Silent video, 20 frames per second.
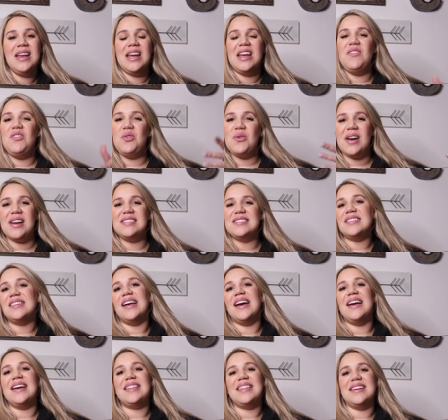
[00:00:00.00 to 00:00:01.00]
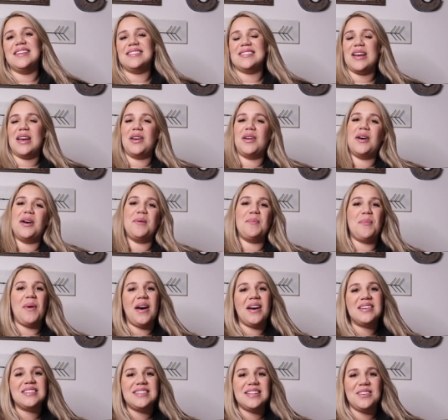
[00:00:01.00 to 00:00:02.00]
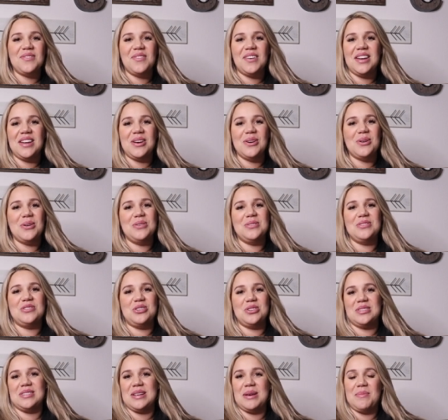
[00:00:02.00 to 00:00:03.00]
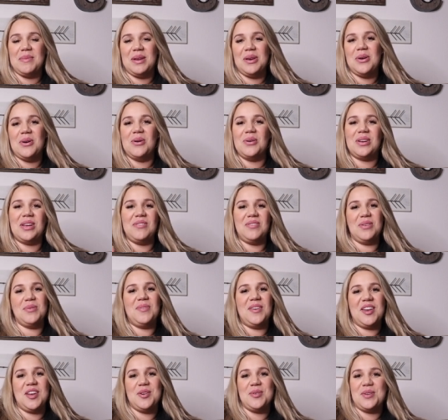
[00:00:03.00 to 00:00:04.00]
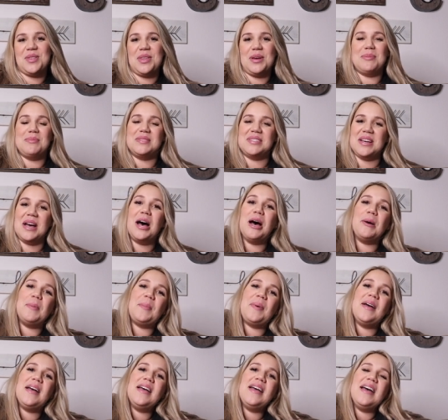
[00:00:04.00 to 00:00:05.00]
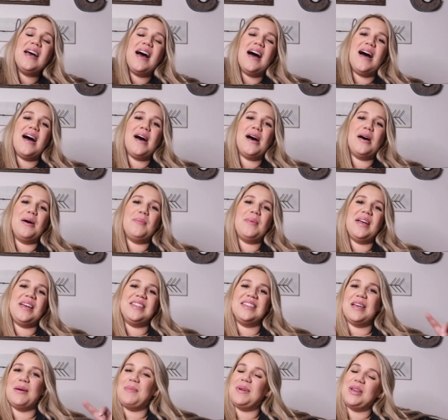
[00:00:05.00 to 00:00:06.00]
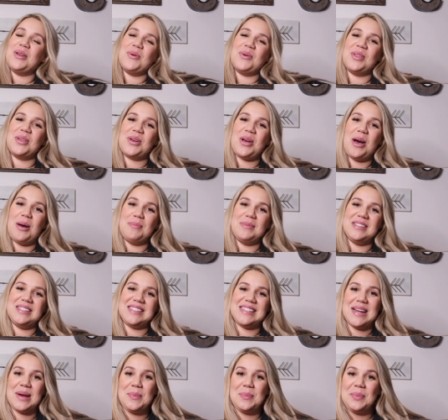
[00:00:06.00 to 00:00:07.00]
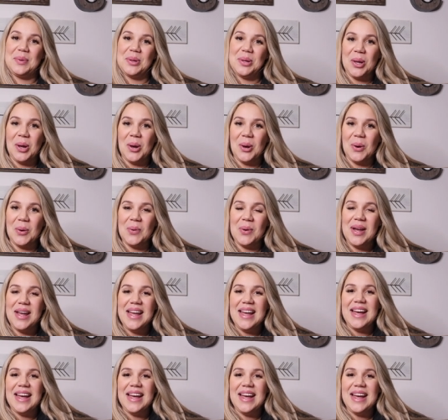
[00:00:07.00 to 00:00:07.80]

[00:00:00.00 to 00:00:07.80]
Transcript: If you guys like these kind of unboxing videos, just let me know. Give the video a thumbs up um, and let me know in the comments down below.